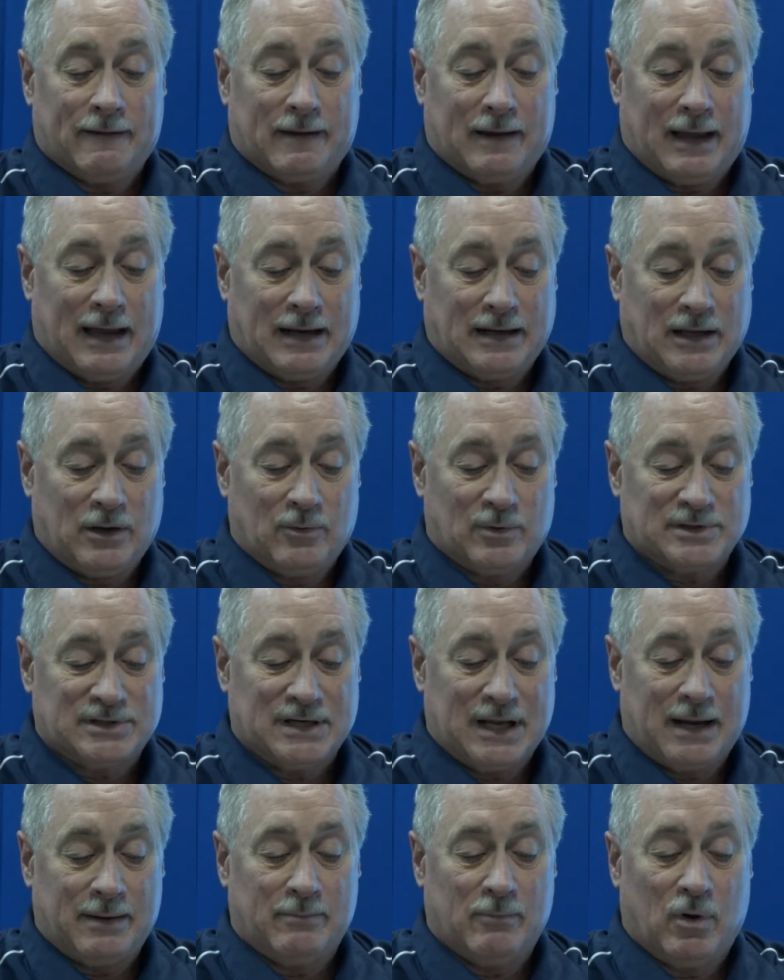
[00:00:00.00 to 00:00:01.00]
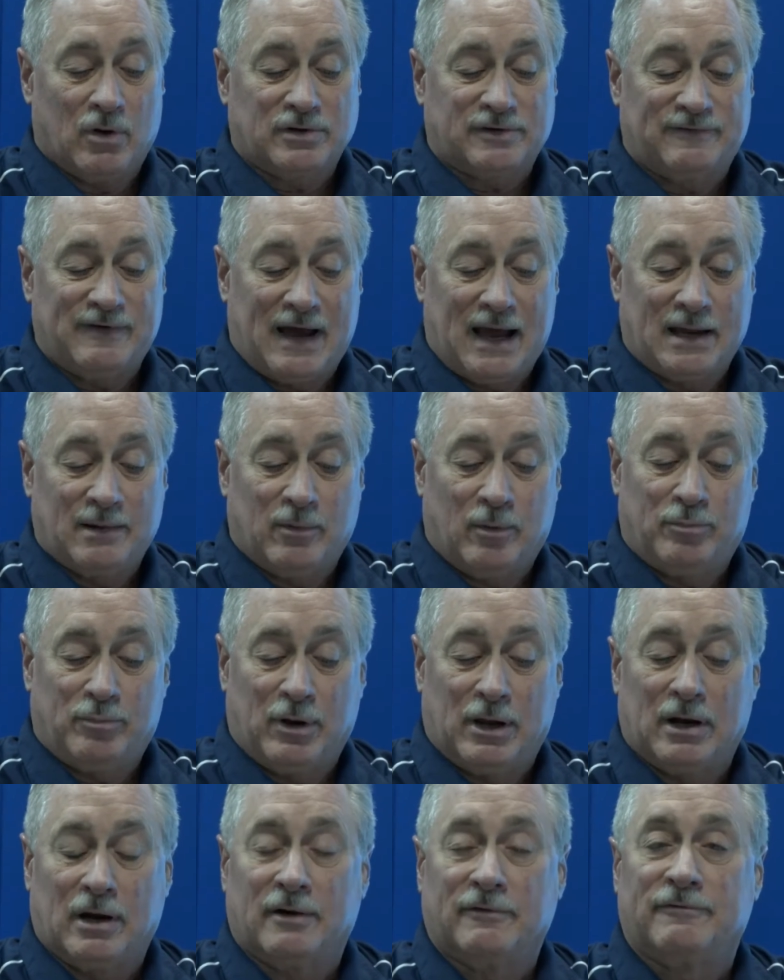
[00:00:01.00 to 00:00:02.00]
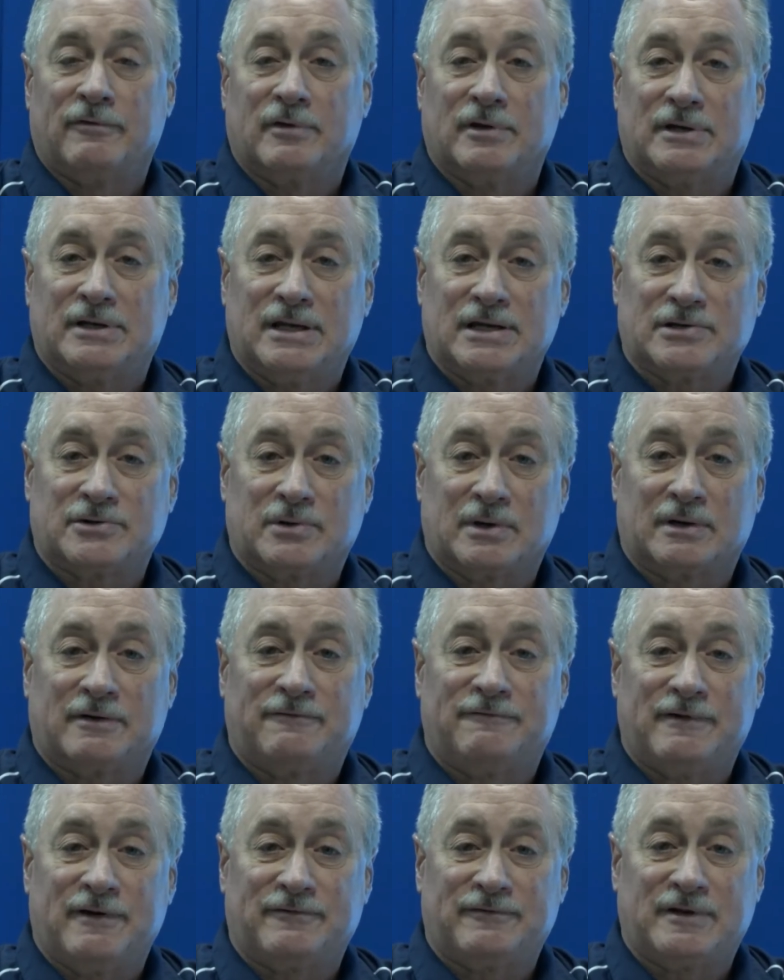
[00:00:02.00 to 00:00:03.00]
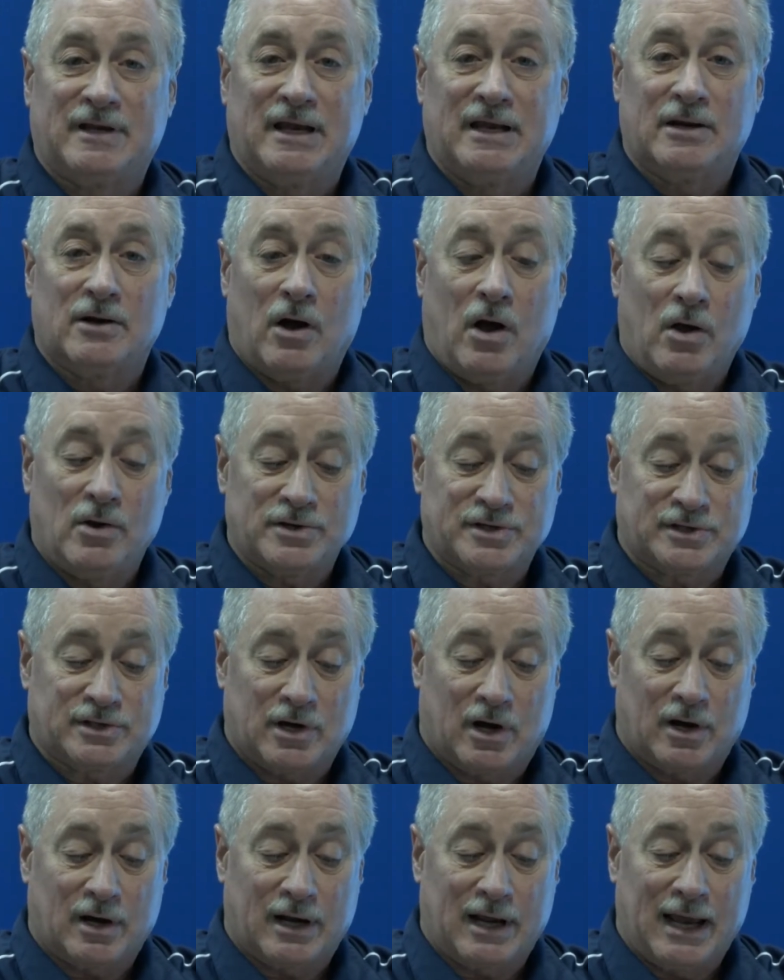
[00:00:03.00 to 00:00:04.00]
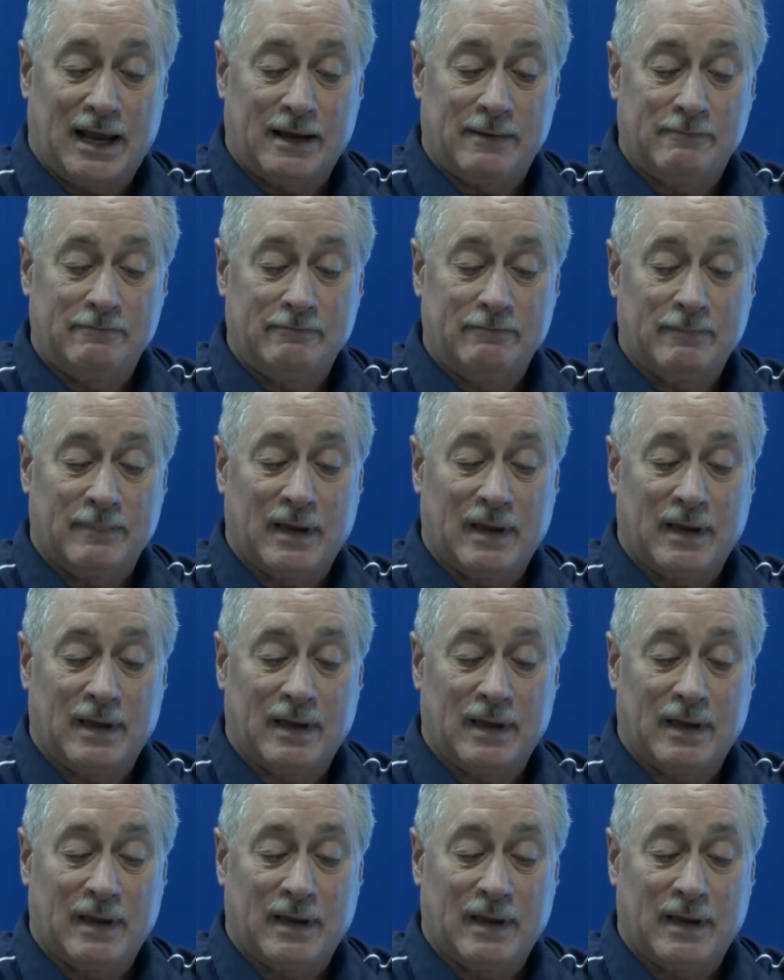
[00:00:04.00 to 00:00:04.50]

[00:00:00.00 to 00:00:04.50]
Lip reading: Andy was named Most Valuable Player for the District 15 All-Star game,